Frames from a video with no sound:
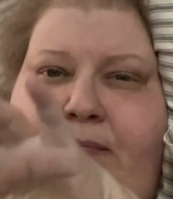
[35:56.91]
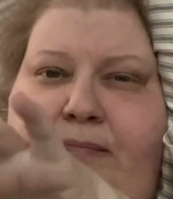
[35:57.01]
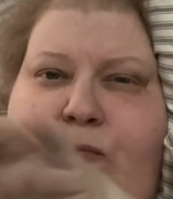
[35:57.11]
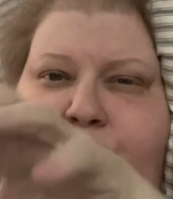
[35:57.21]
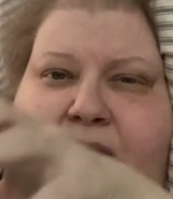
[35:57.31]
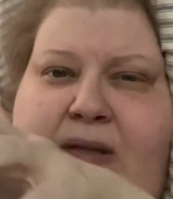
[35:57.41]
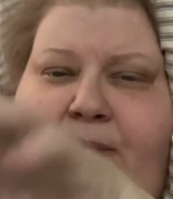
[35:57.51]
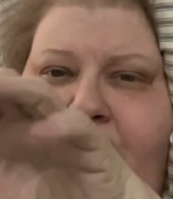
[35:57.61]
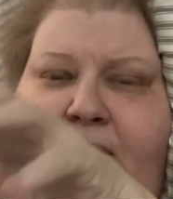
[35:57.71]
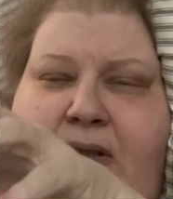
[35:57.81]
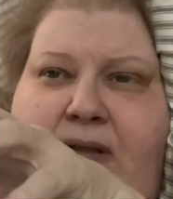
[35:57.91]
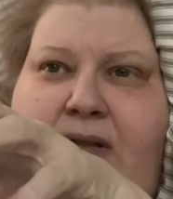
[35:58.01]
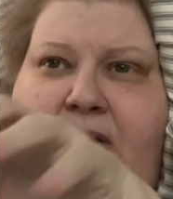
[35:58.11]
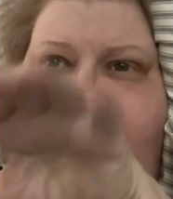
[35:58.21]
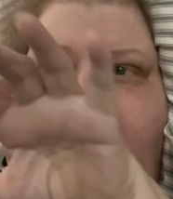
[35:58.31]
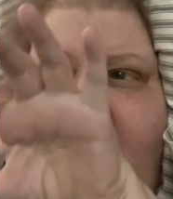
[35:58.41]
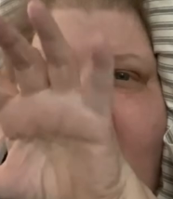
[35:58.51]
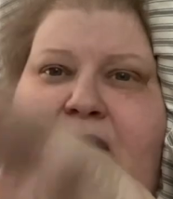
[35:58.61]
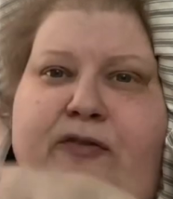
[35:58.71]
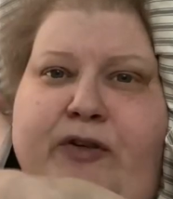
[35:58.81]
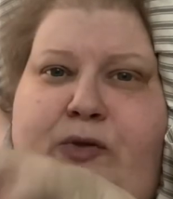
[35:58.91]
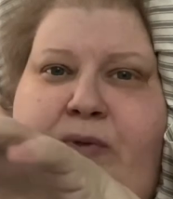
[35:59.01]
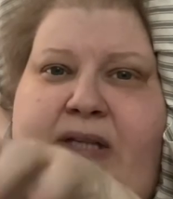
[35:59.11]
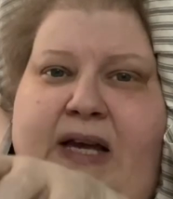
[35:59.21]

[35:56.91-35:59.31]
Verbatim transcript: moving them individually.